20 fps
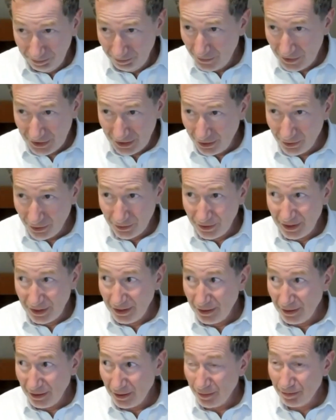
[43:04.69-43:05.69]
So
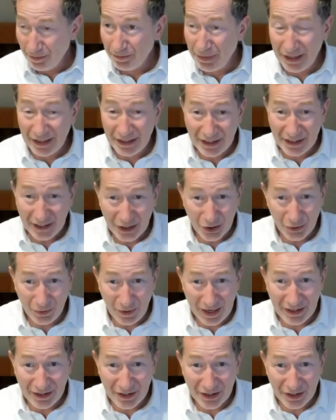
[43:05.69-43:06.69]
the ability to
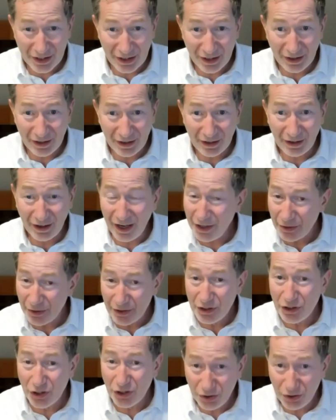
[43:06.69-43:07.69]
enter either
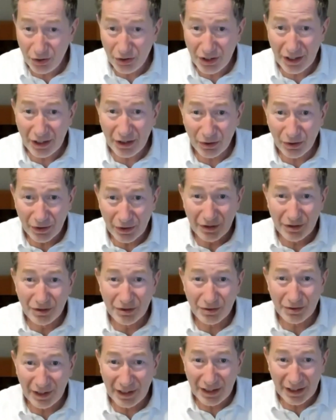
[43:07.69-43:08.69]
in 2D or in
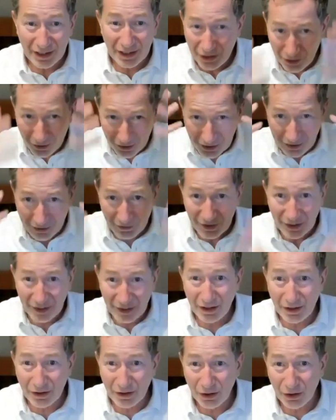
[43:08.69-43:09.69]
3D using
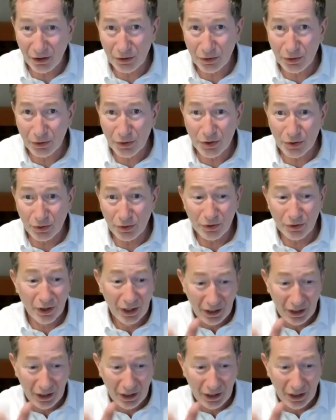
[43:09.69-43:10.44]
VR goggles or